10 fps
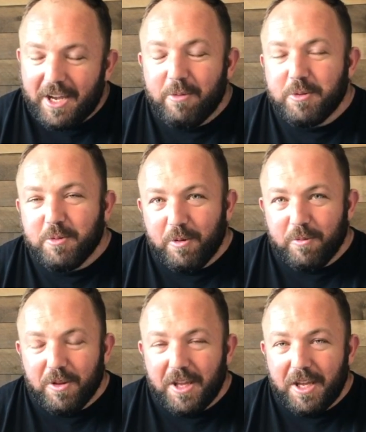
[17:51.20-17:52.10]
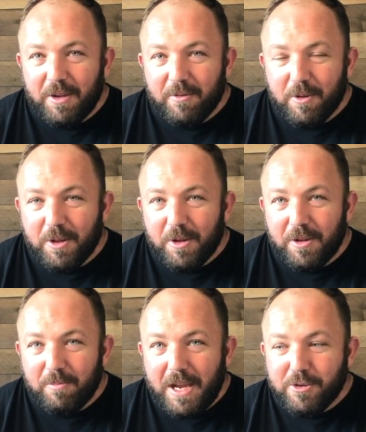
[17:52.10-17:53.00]
he was rooting for
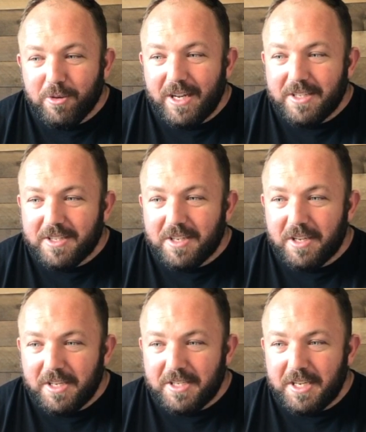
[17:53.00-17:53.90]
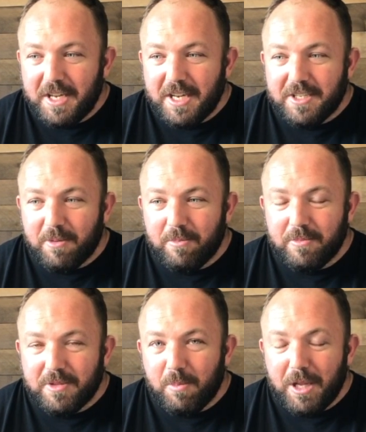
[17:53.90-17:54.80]
the Patriots as he does
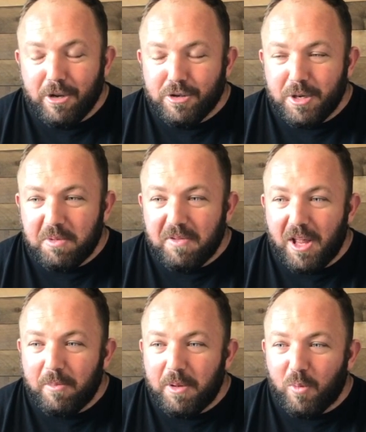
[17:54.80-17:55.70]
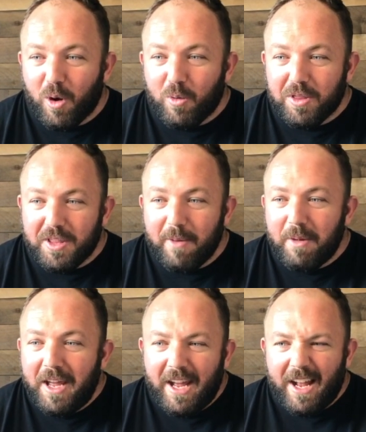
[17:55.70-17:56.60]
some leadership development work with
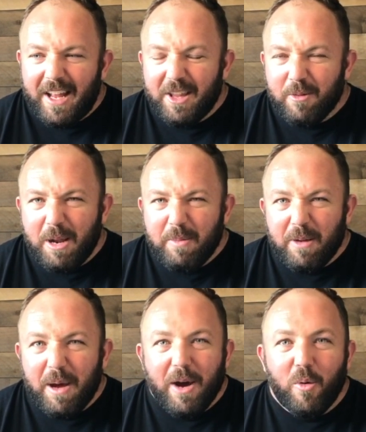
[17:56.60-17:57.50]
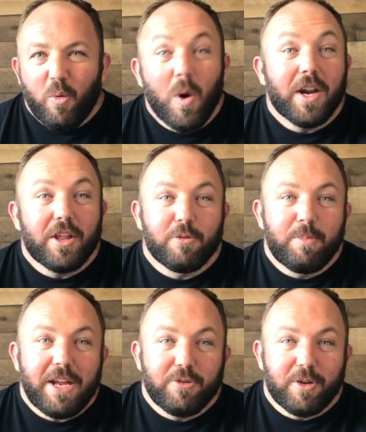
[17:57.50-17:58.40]
them. And there might have been about one other
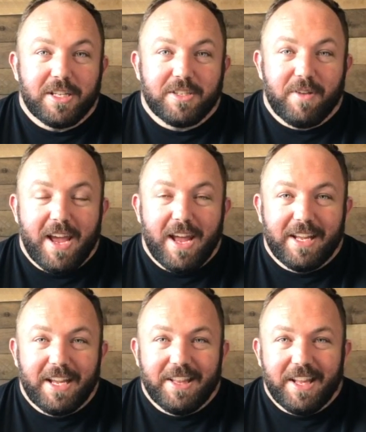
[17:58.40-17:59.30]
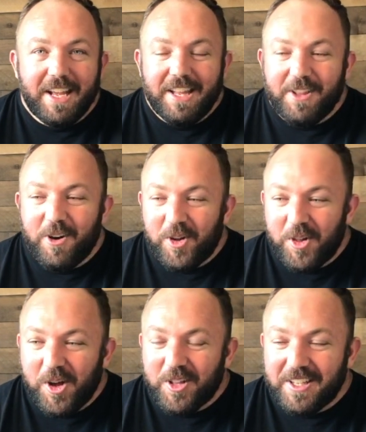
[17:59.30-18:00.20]
Patriots fan in the
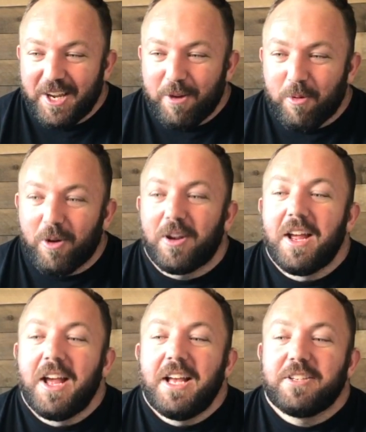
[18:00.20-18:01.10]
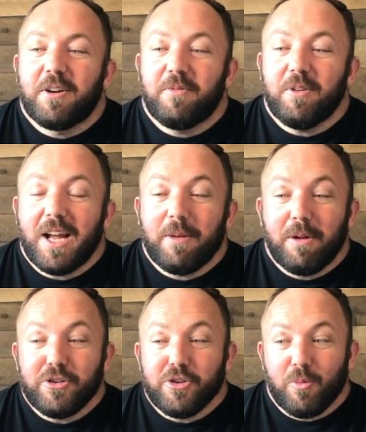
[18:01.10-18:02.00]
whole Oakland airport. So if you got a
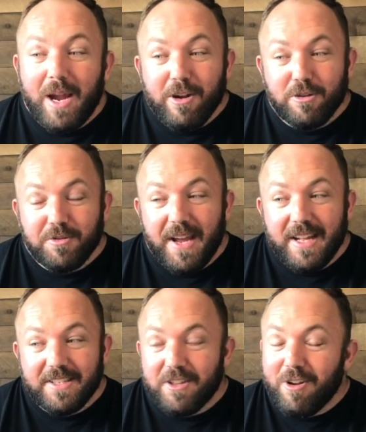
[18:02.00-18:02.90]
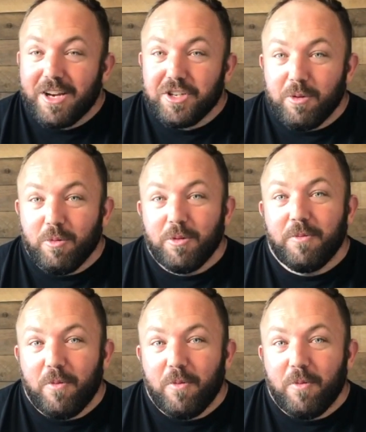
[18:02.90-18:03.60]
bunch of Raiders fans and they're actually rooting